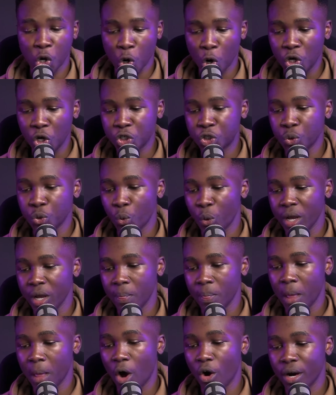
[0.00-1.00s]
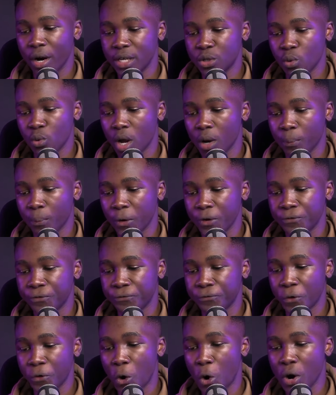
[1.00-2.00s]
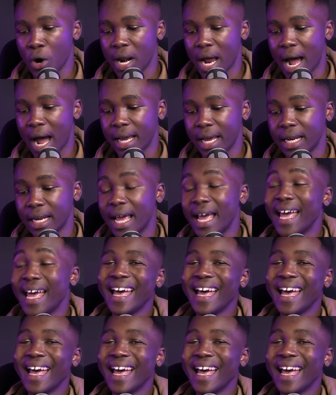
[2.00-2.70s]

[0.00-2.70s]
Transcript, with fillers: Köln to win. The odd is 1.49.